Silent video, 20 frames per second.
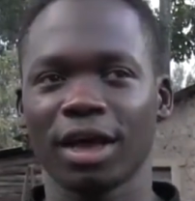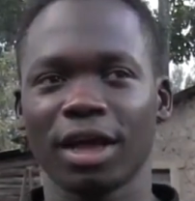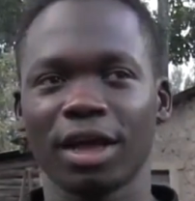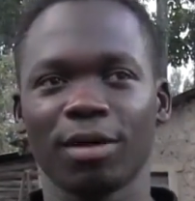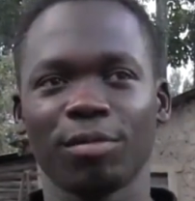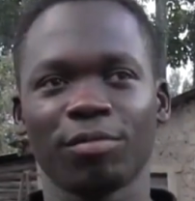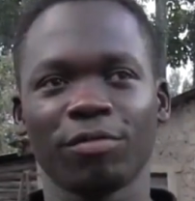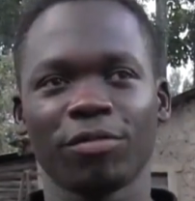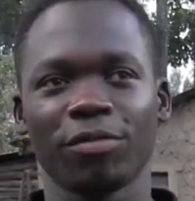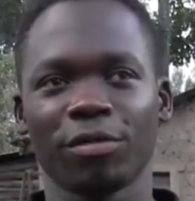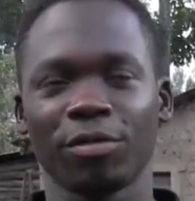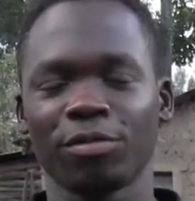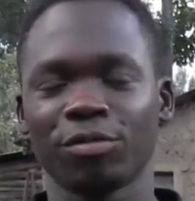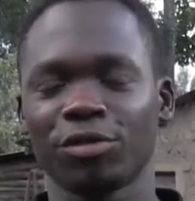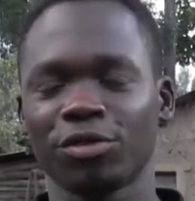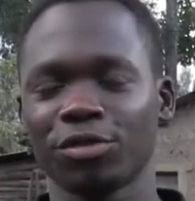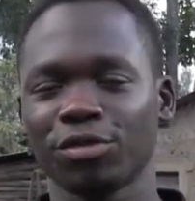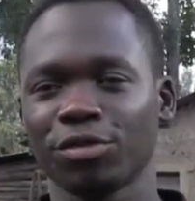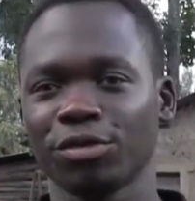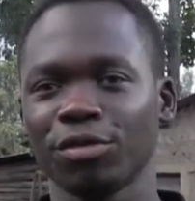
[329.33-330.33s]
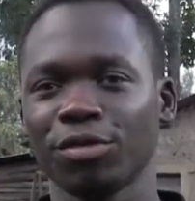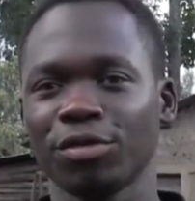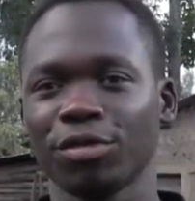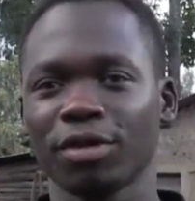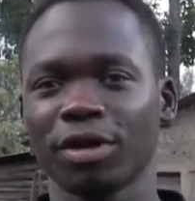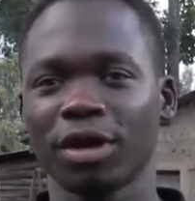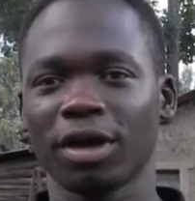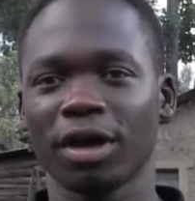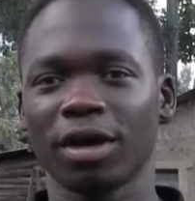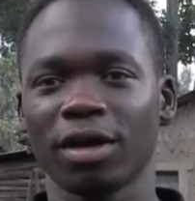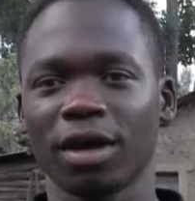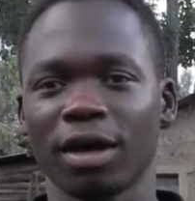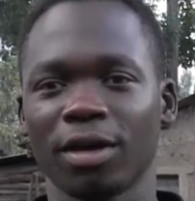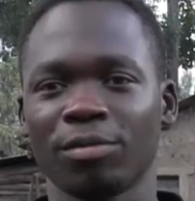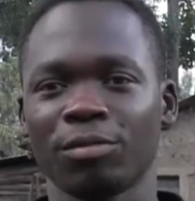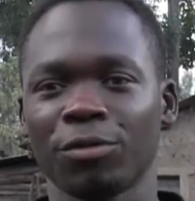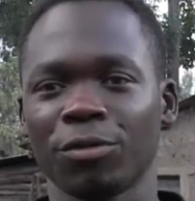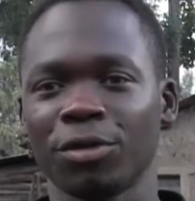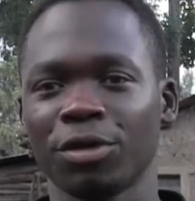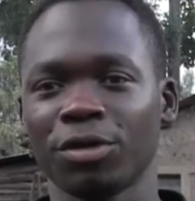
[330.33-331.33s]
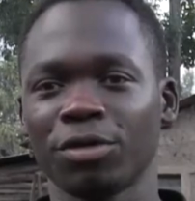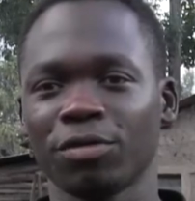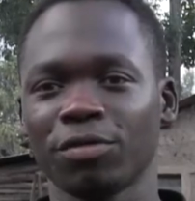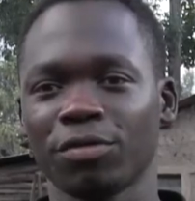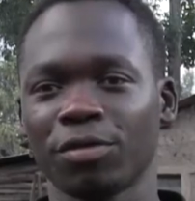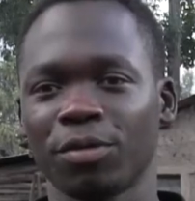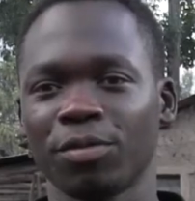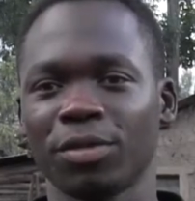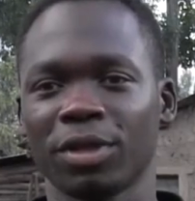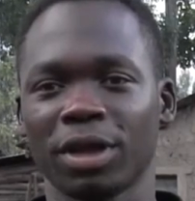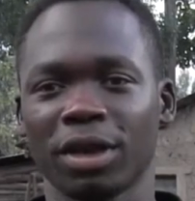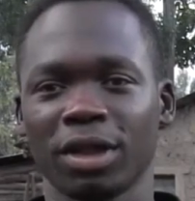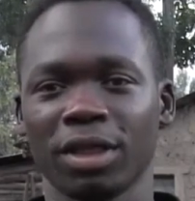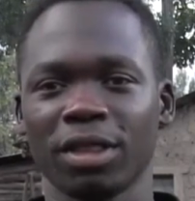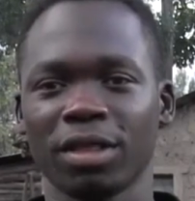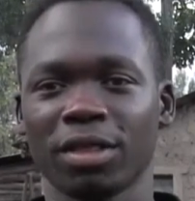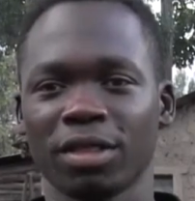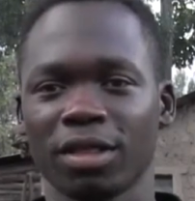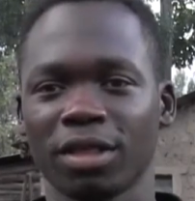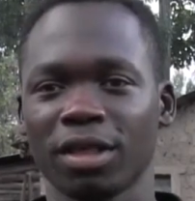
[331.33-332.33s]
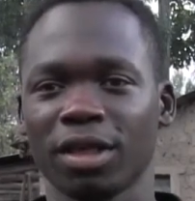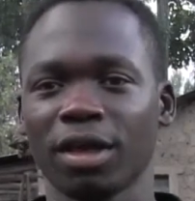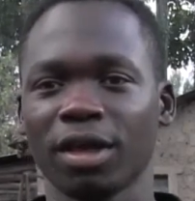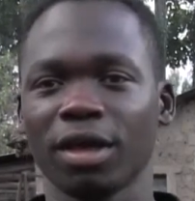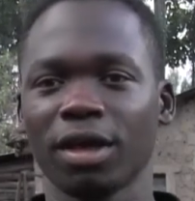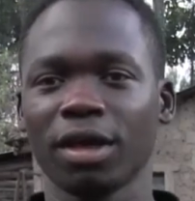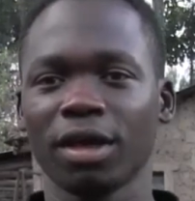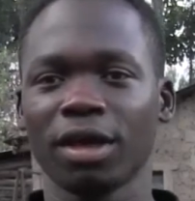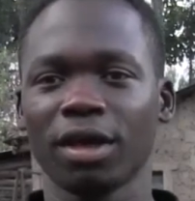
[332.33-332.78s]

I am Form 2. I'm going to Form 3 this year.